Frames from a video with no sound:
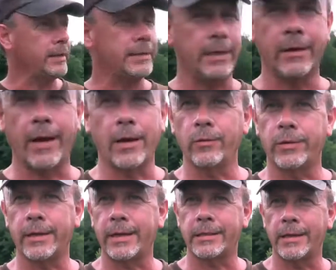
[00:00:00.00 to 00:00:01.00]
he's here. I don't
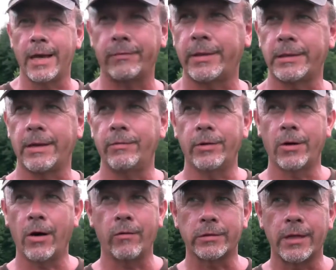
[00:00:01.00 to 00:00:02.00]
think he's left. He's lived here
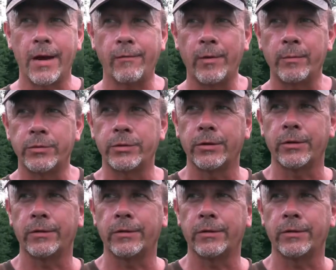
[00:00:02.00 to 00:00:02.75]
all his life, I'm sure.